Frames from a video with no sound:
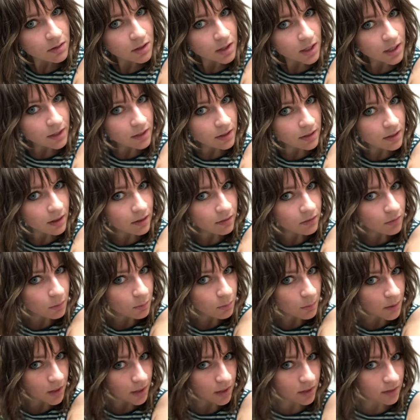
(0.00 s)
I didn't have a
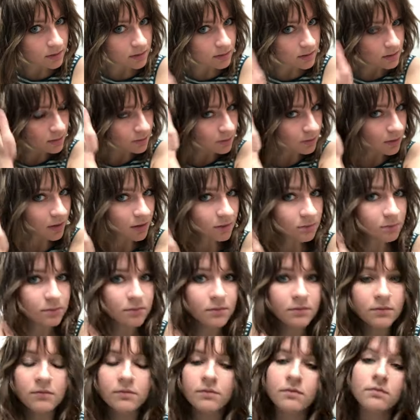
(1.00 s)
way to
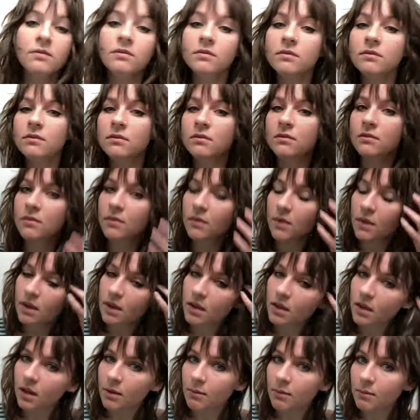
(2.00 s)

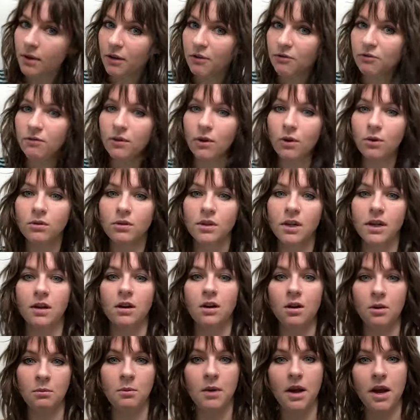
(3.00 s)
get my phone like
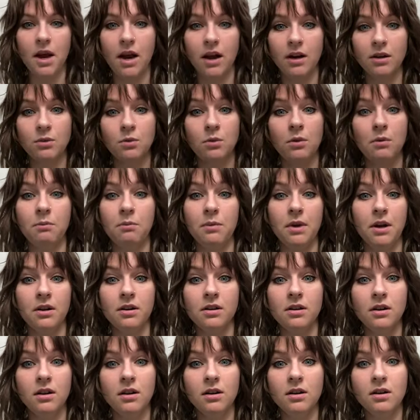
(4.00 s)
on my actual
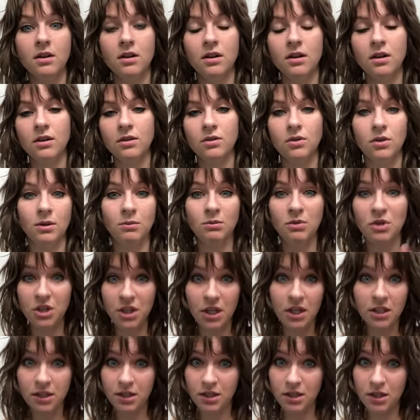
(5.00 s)
mirror, so I'm
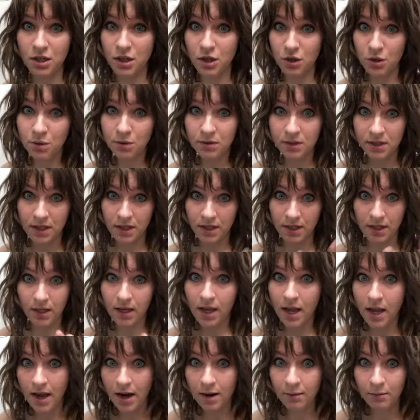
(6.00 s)
just using the
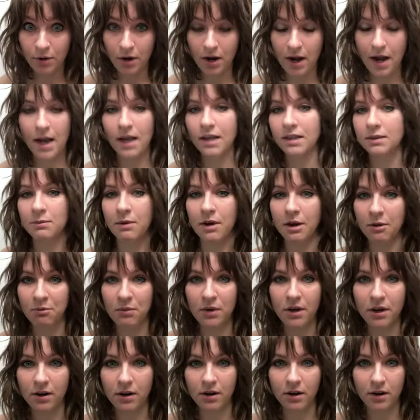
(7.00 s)
camera as my
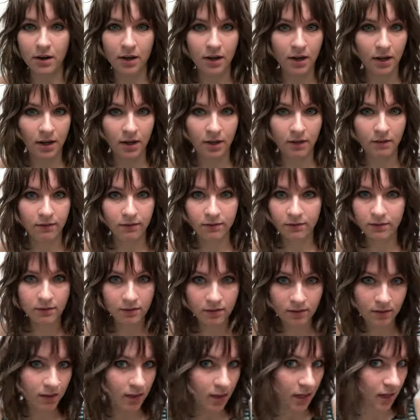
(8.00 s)
mirror, and I
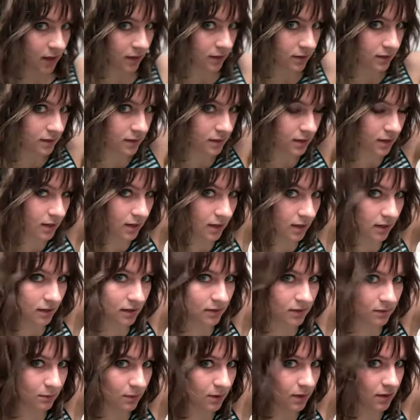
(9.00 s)
can't see in it
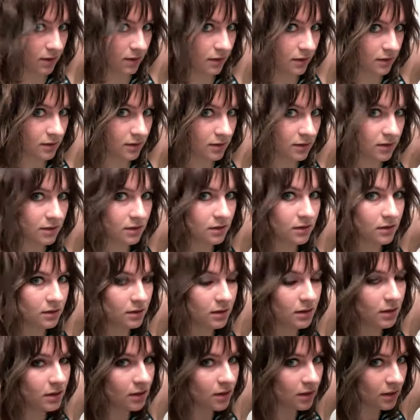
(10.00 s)
as well as
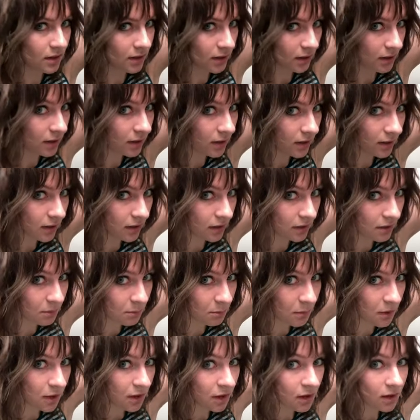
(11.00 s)
I can in the
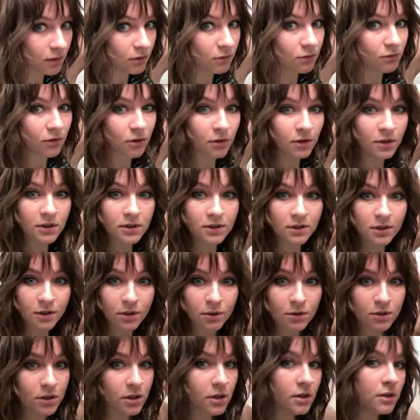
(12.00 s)
mirror. Full
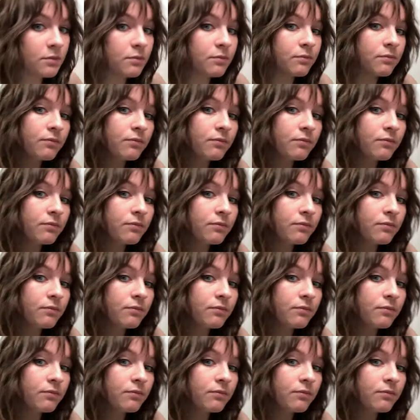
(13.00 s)
disclosure.